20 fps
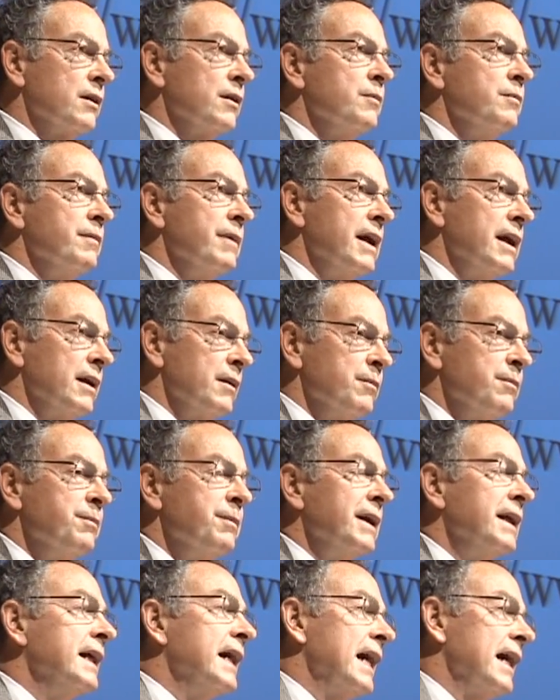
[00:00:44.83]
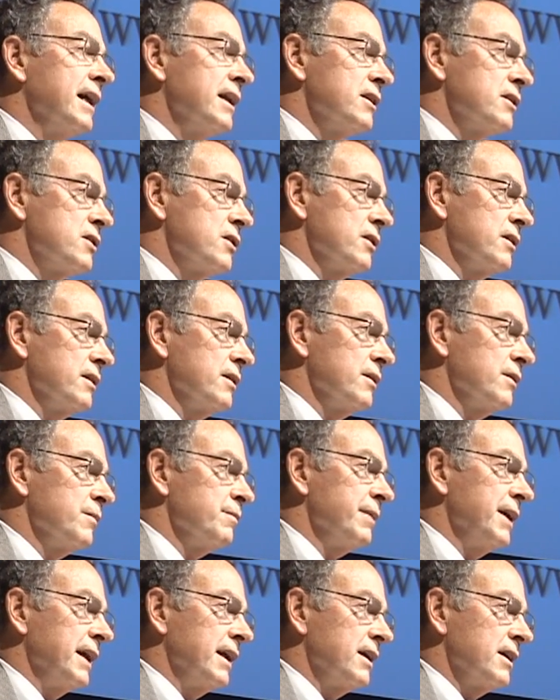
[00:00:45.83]
began to
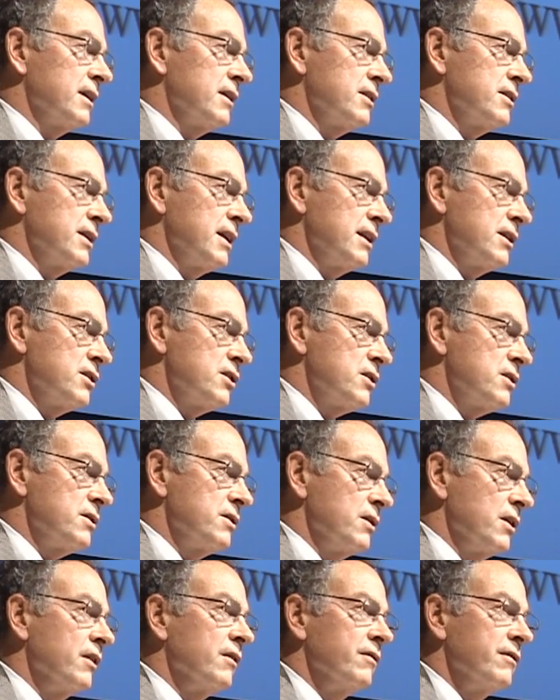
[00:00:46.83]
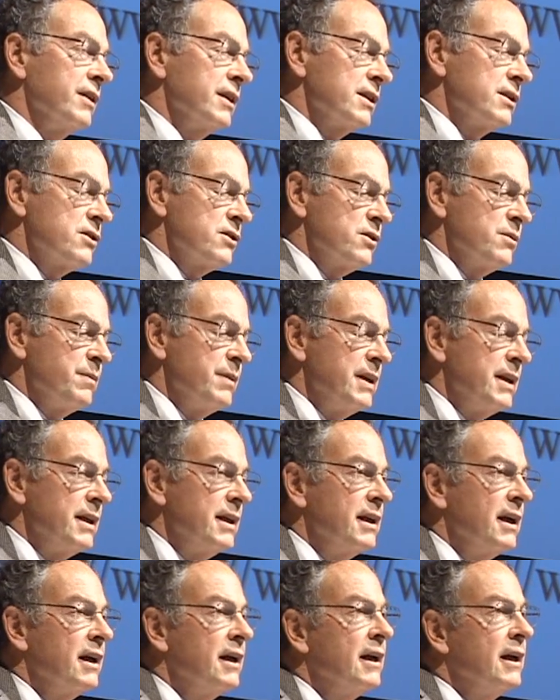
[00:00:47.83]
make sense of this to me.